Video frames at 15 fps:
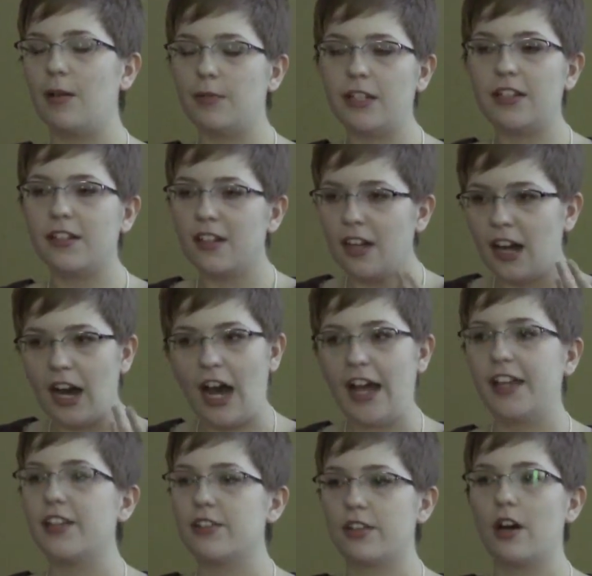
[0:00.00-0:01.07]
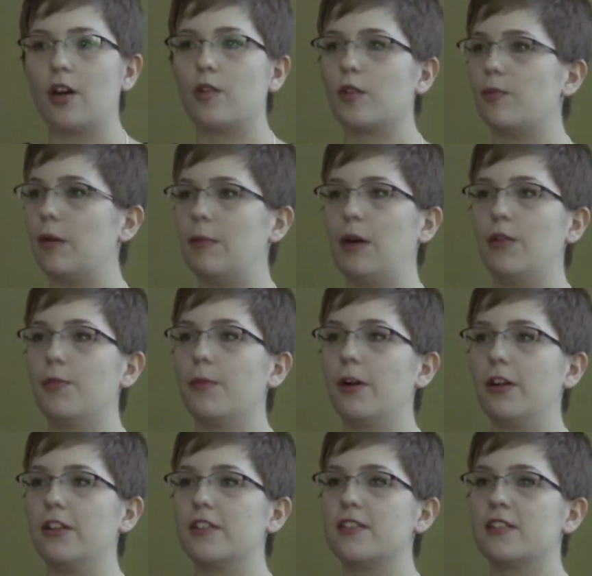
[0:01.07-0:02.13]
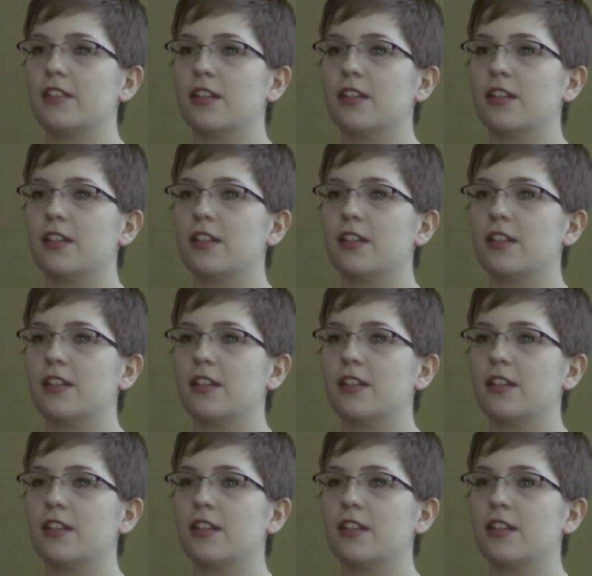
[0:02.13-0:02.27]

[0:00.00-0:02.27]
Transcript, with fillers: mean, I can talk with my mouth parts,